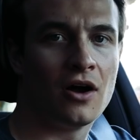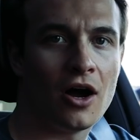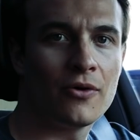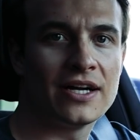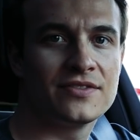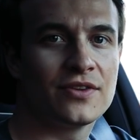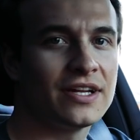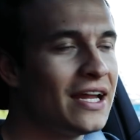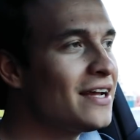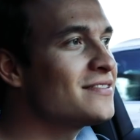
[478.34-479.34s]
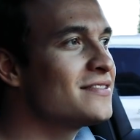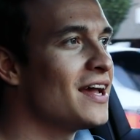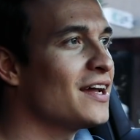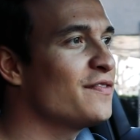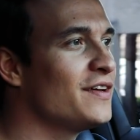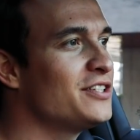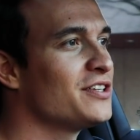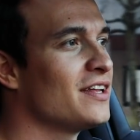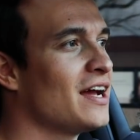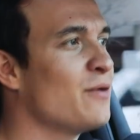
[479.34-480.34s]
Alright, so the next tech
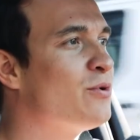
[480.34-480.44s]
feature that I